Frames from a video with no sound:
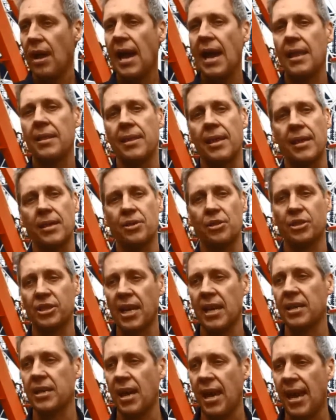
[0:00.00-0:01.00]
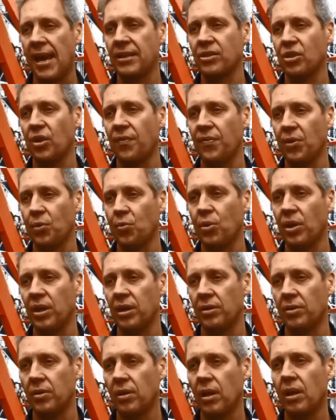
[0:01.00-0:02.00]
and then you take your hands off the
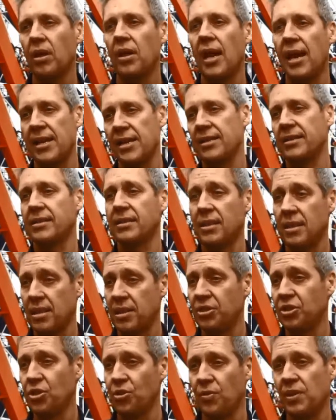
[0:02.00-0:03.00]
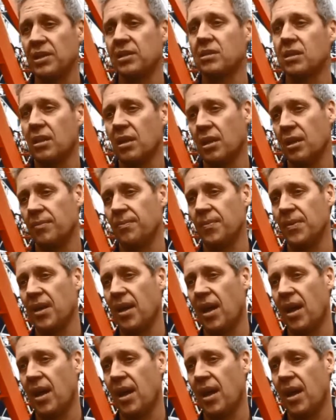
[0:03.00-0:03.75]
wheel and it steers you into the